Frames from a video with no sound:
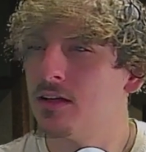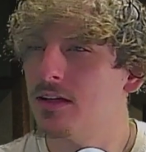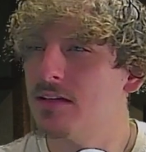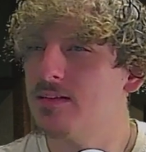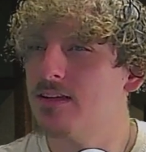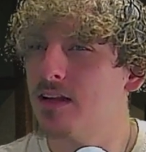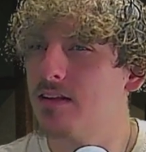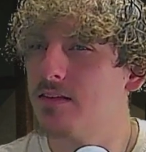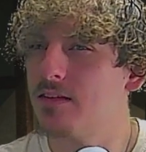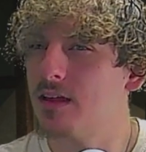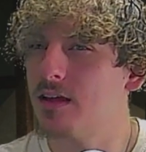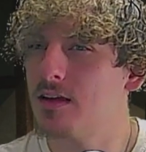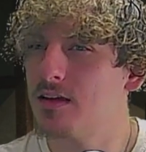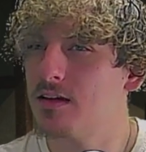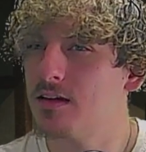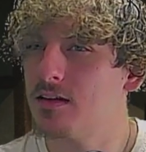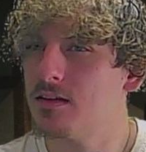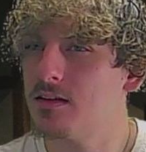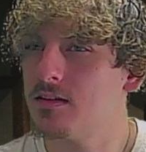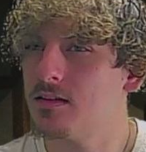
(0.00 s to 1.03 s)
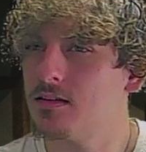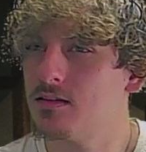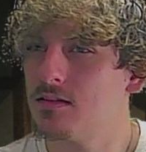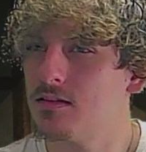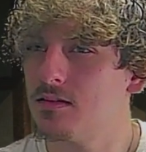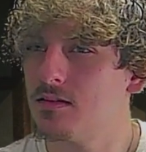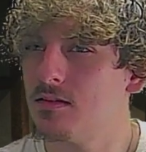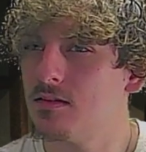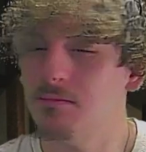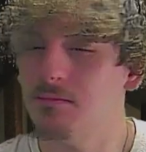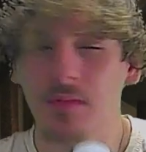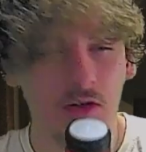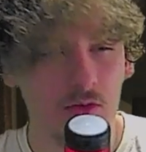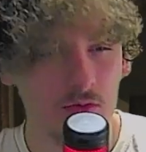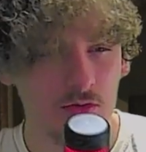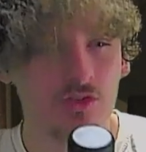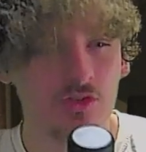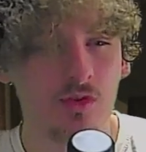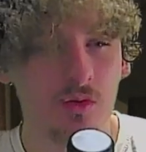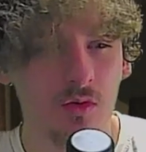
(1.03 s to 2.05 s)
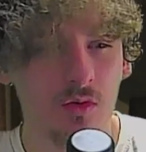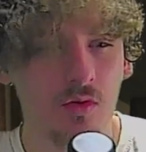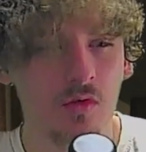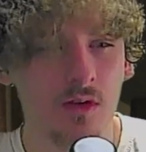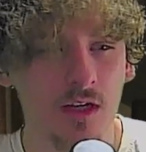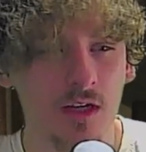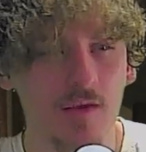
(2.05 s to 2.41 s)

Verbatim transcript: is that a thing middle school